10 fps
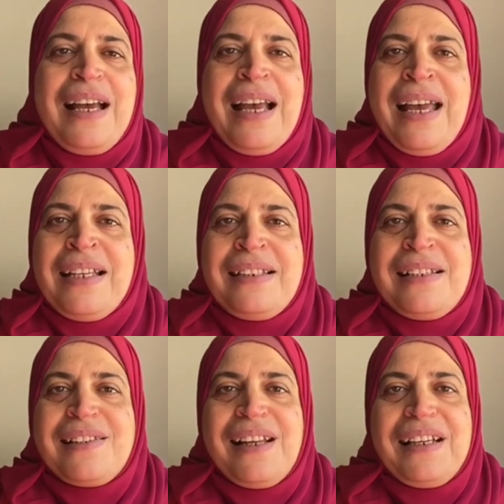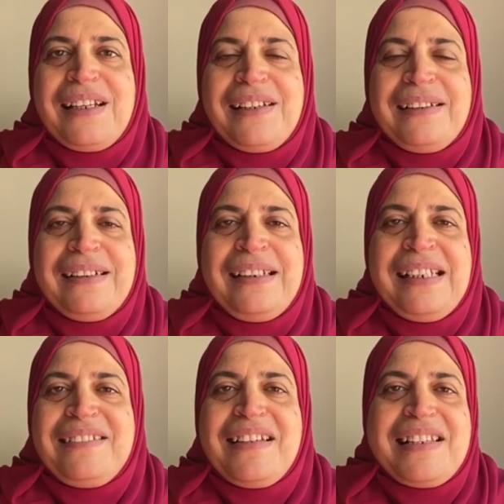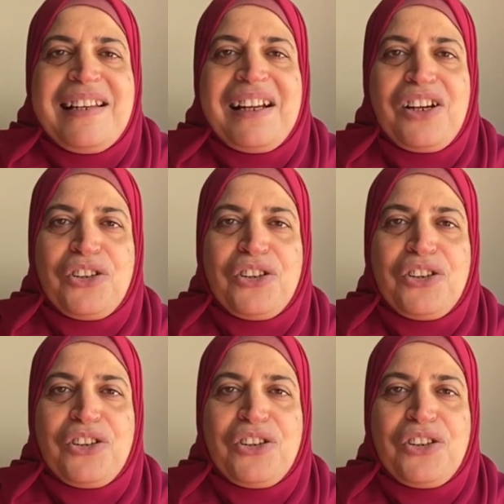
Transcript: And it's like, literally it's like